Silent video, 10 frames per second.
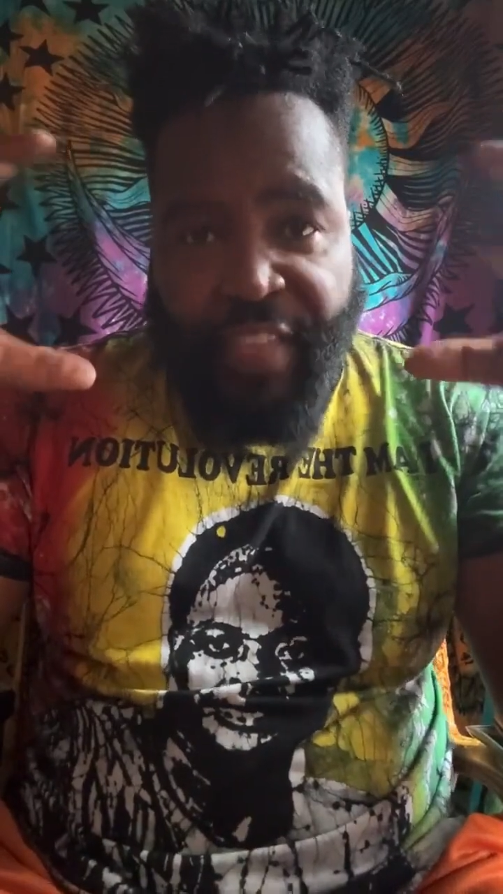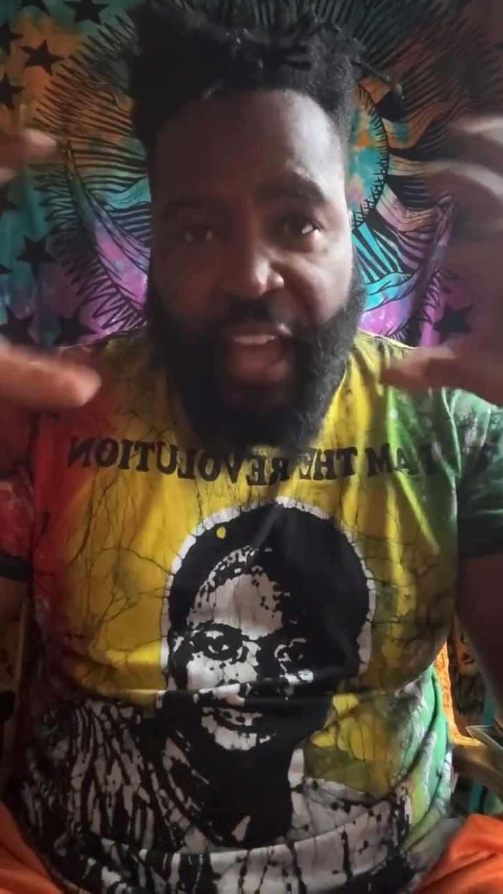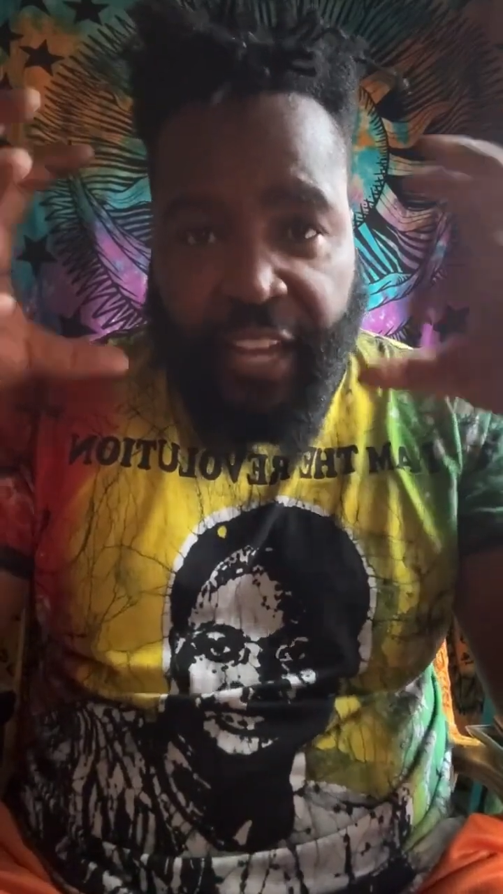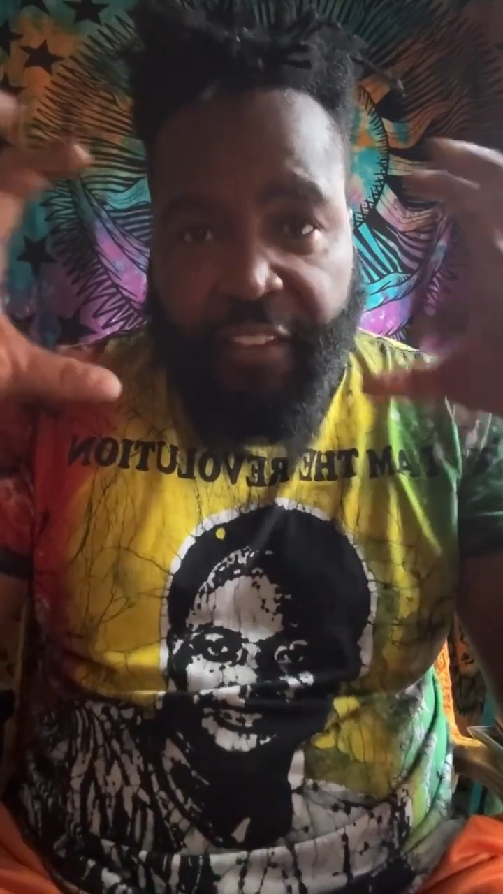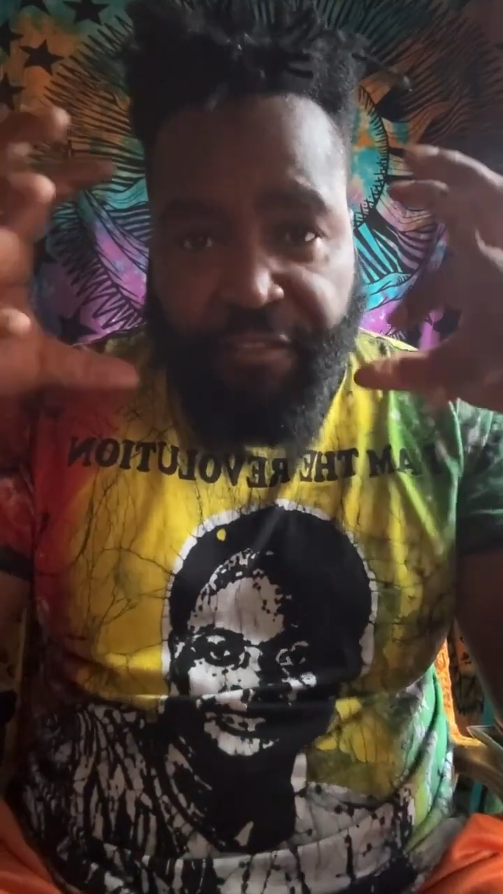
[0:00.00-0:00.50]

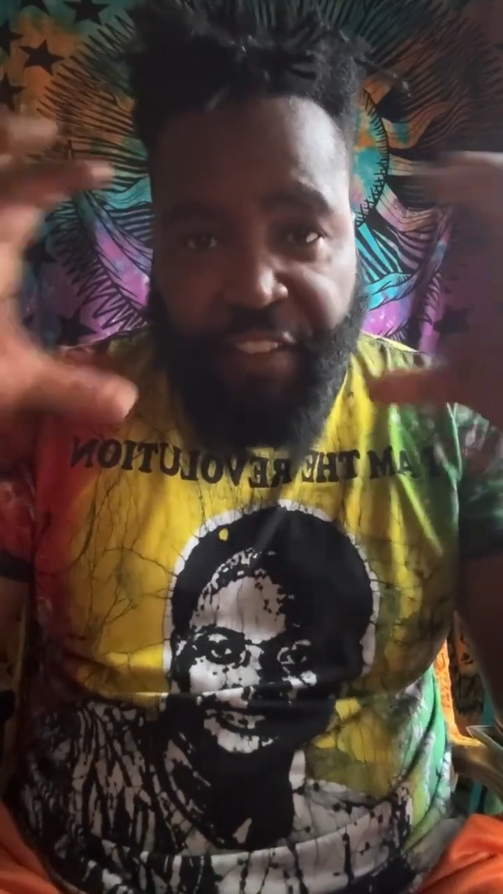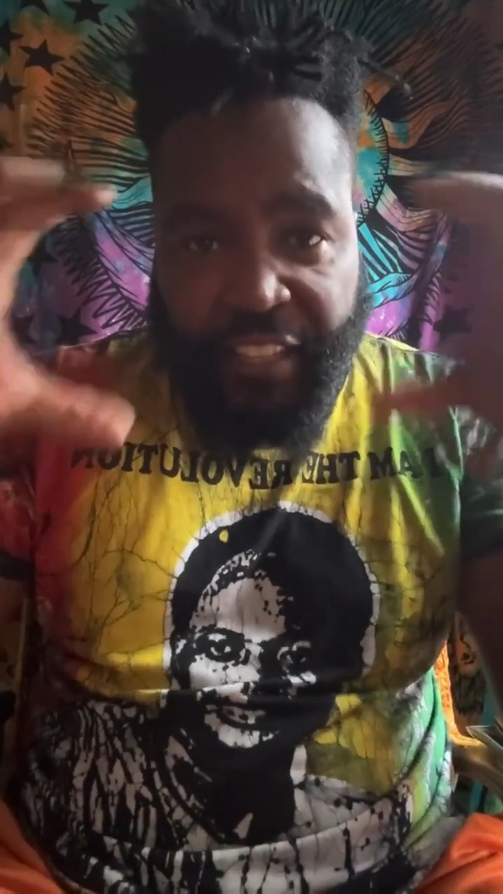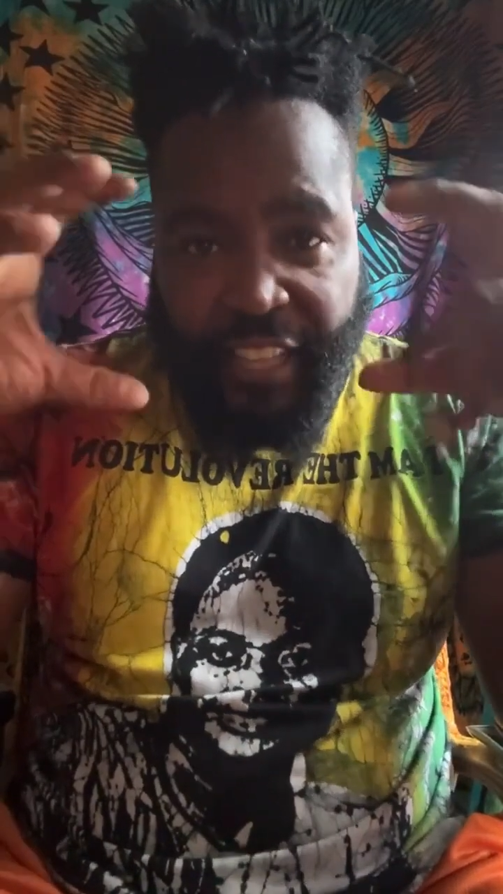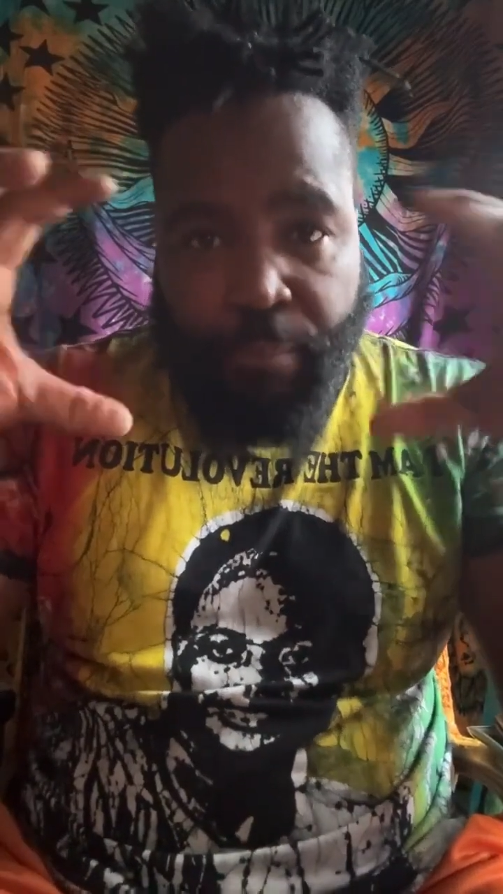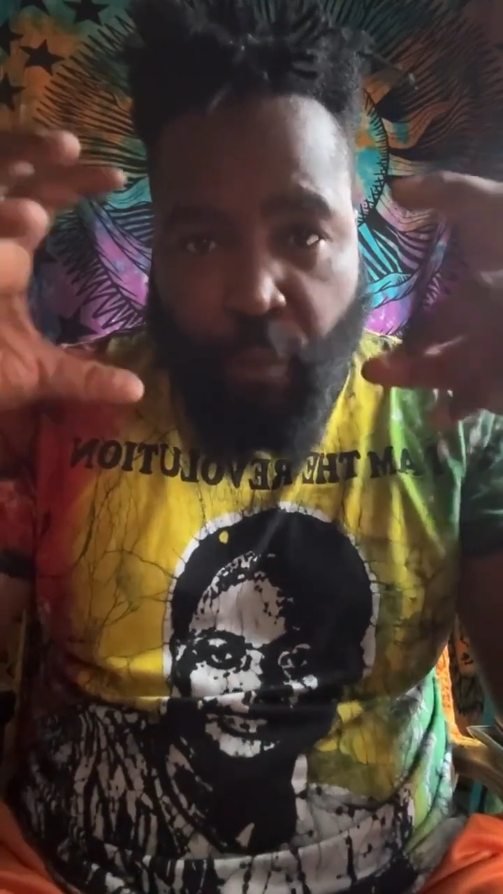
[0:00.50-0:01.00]
that
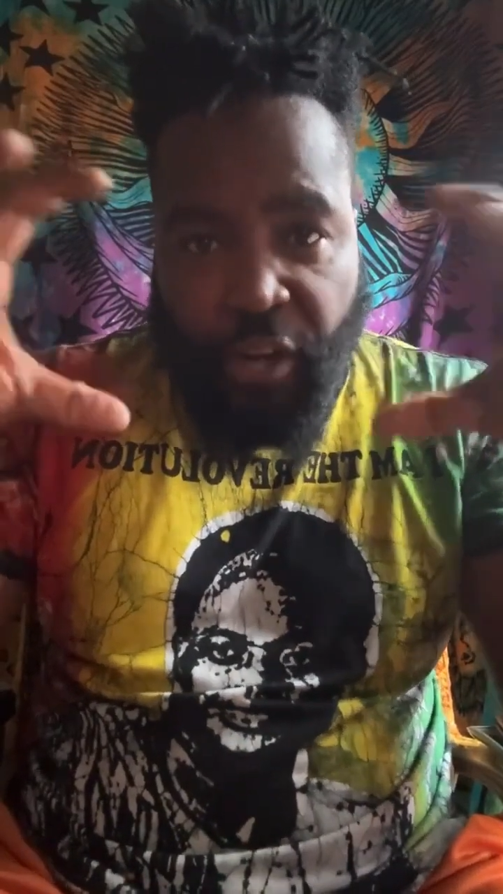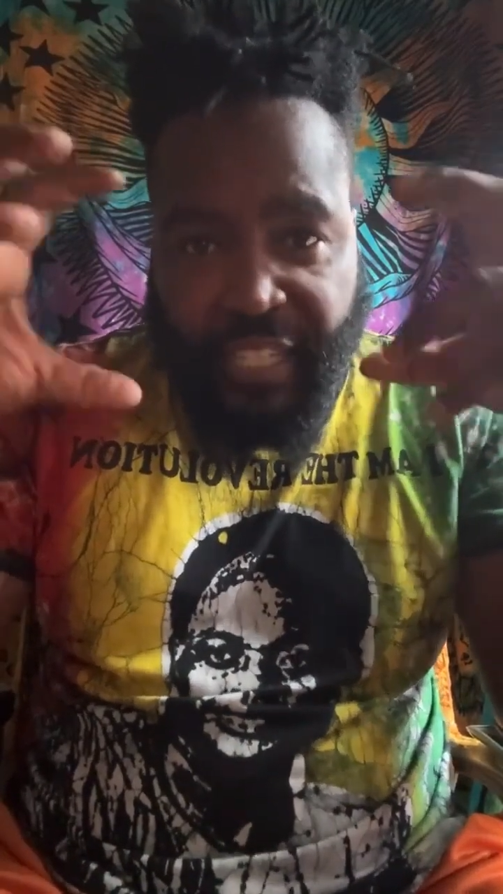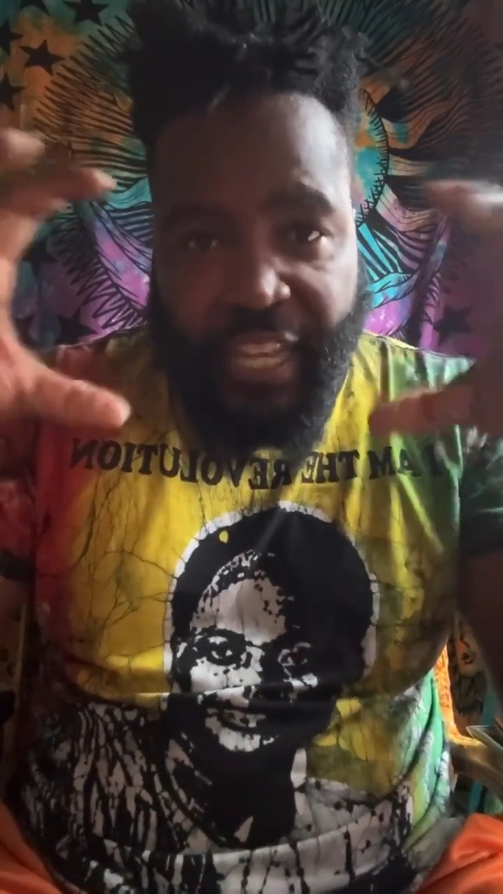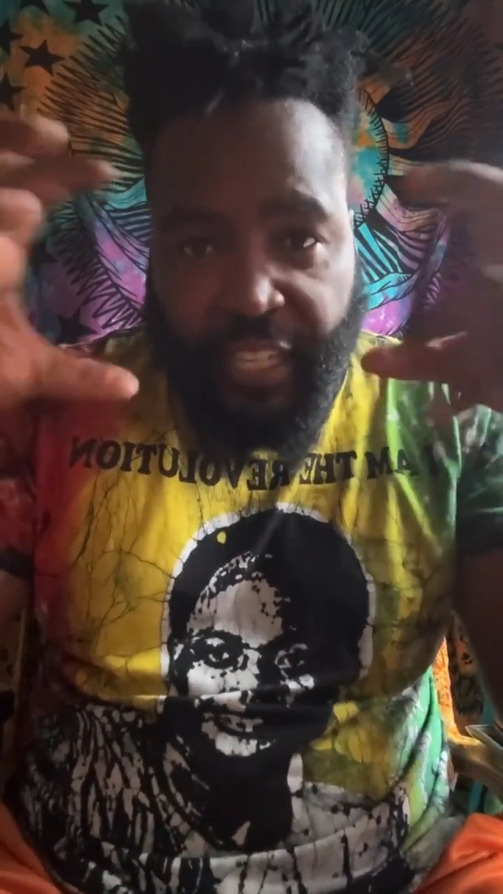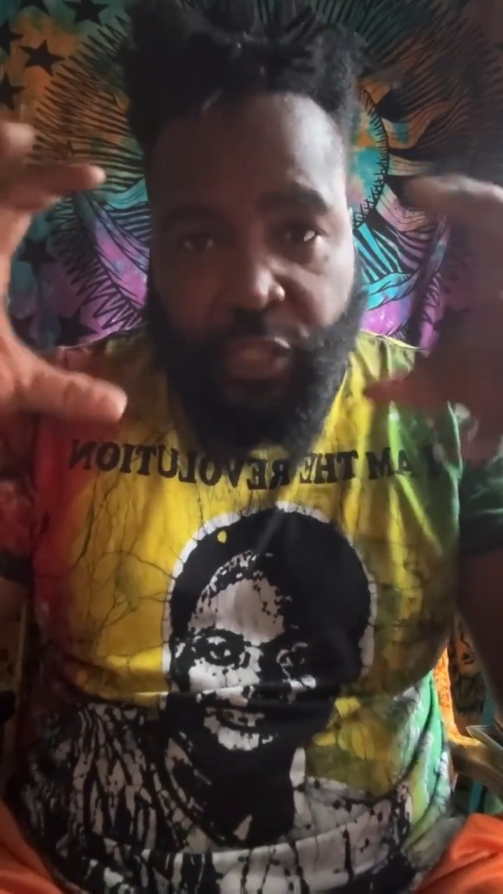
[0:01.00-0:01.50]
convicted
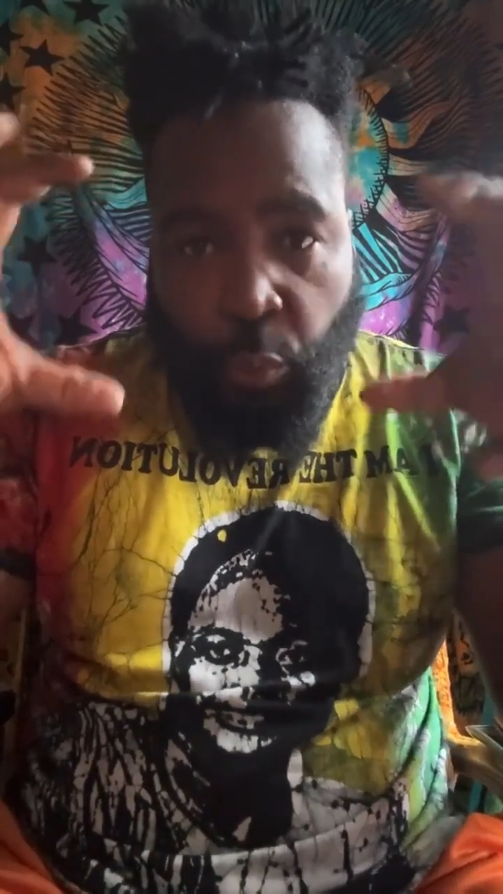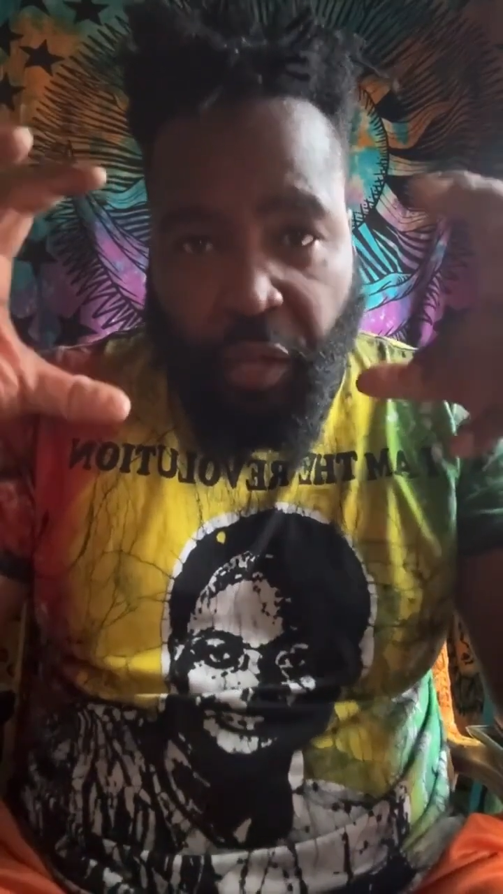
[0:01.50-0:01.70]
Marcellus